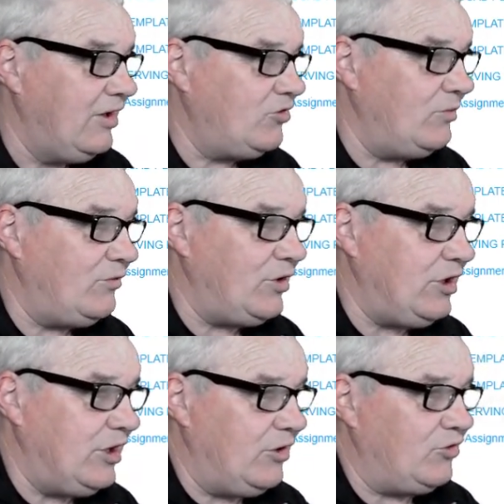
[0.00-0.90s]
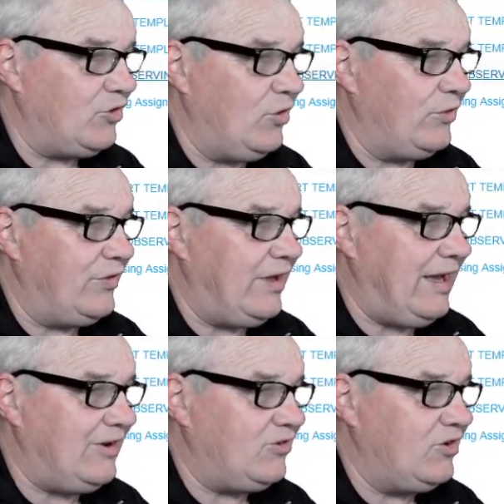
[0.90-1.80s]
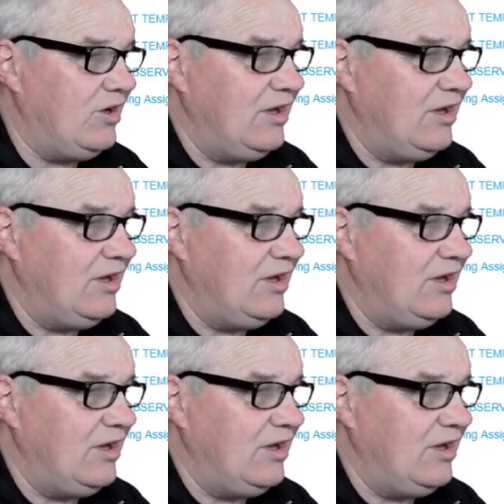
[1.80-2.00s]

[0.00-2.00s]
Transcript: some videos on that.